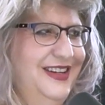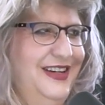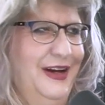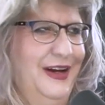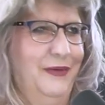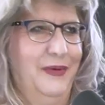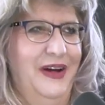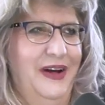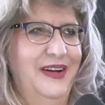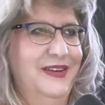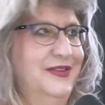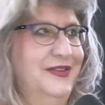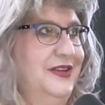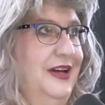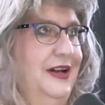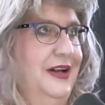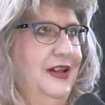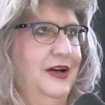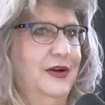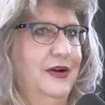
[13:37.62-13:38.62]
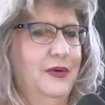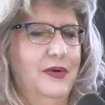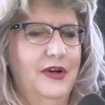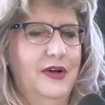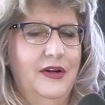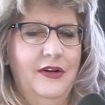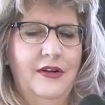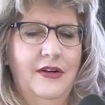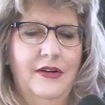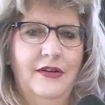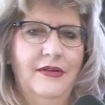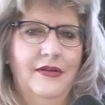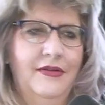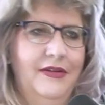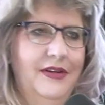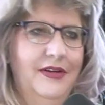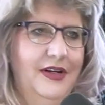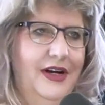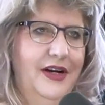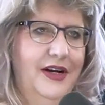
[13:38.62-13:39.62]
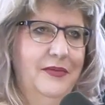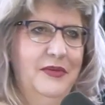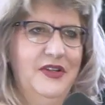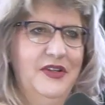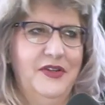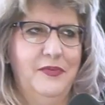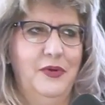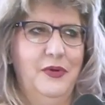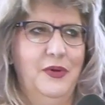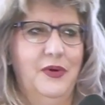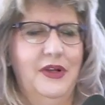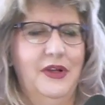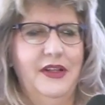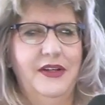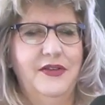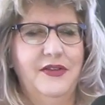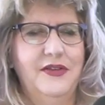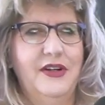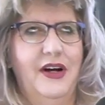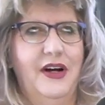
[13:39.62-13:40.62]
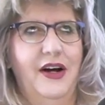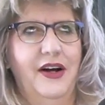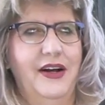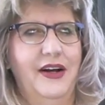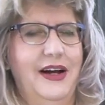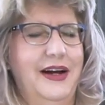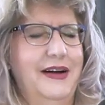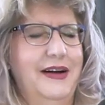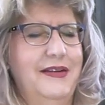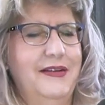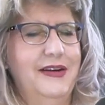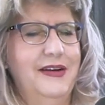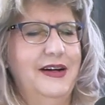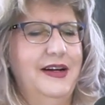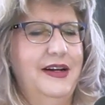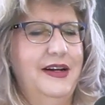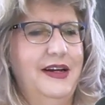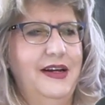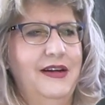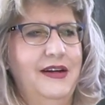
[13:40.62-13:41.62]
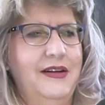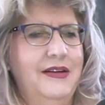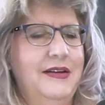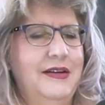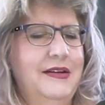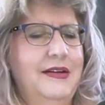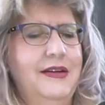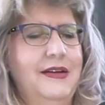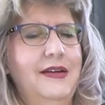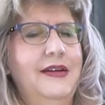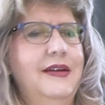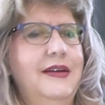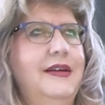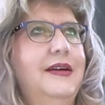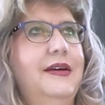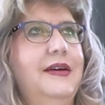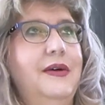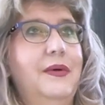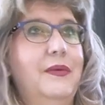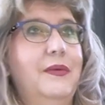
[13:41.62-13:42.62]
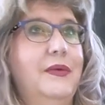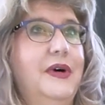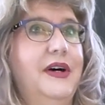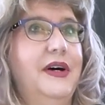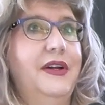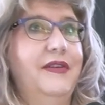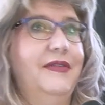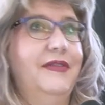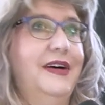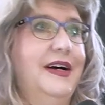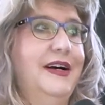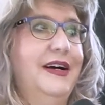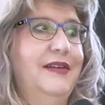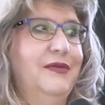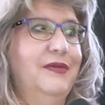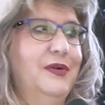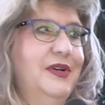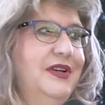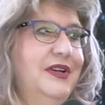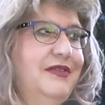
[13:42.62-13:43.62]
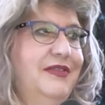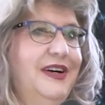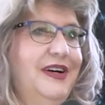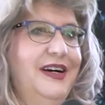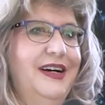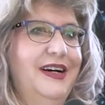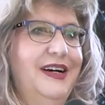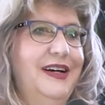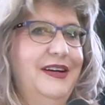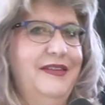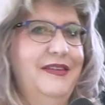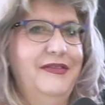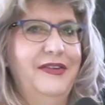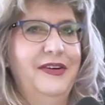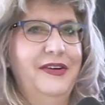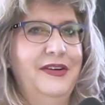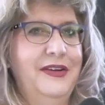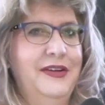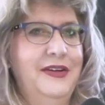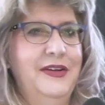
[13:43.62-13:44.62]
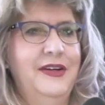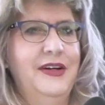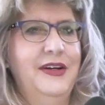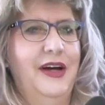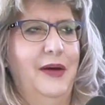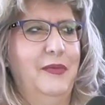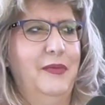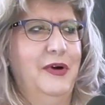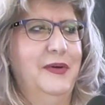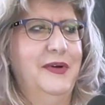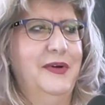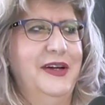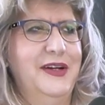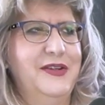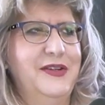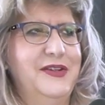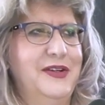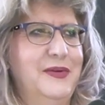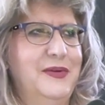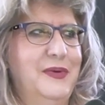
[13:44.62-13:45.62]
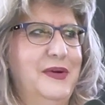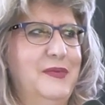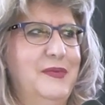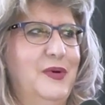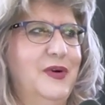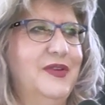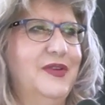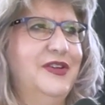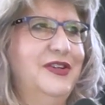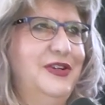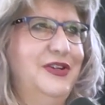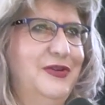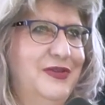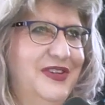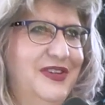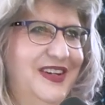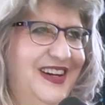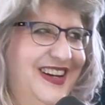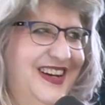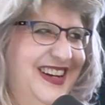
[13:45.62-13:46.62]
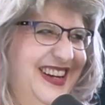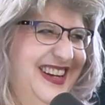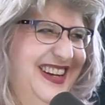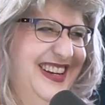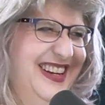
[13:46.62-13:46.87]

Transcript: Yeah, right. It's got a lot going on. All right, Miss Spook, let's talk. All righty. 1 to 5, 1 to 5. I'm probably going to send away more than you think.